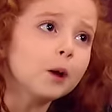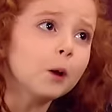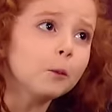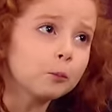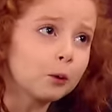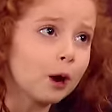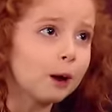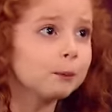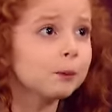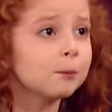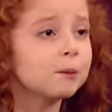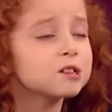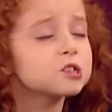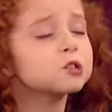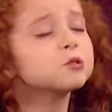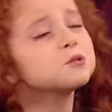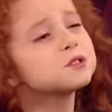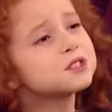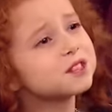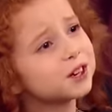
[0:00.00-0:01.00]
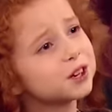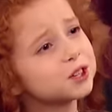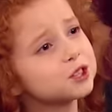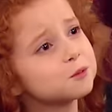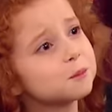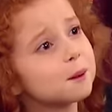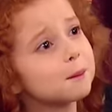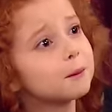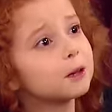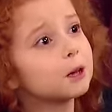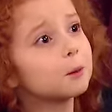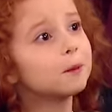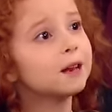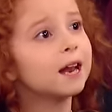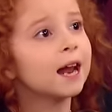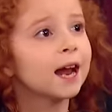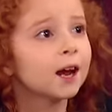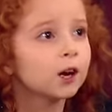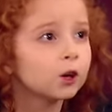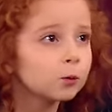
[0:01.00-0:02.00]
real problem is who's gonna do my makeup and
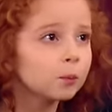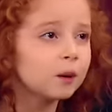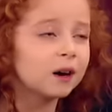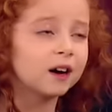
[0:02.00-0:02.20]
hair